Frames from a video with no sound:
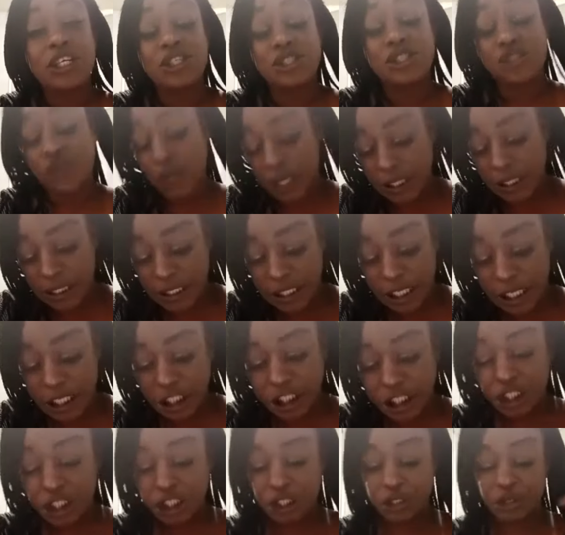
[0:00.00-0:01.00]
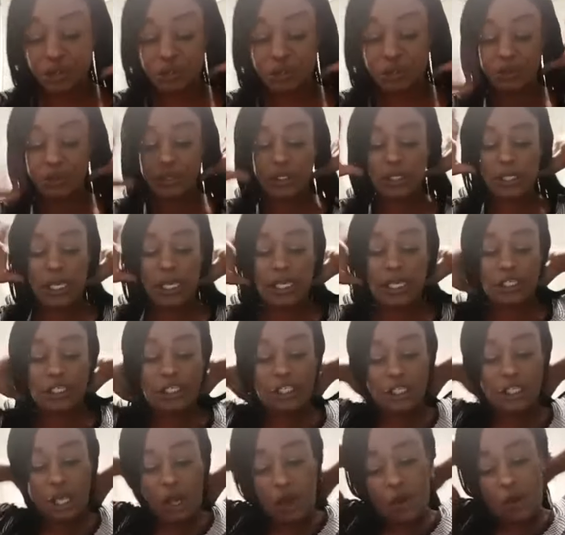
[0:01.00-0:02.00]
trust issues. And
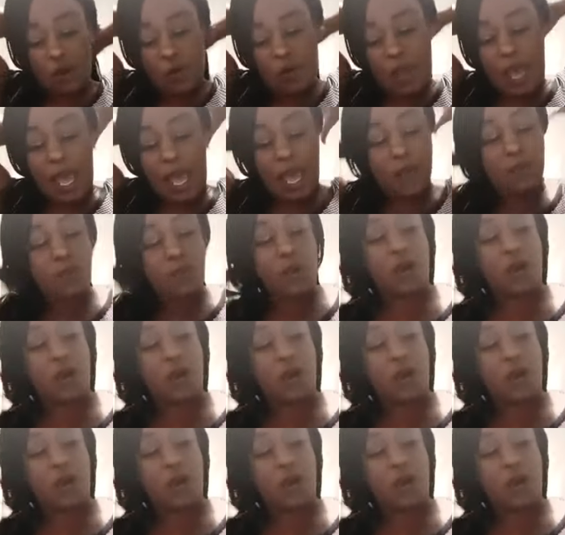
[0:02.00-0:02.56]
so I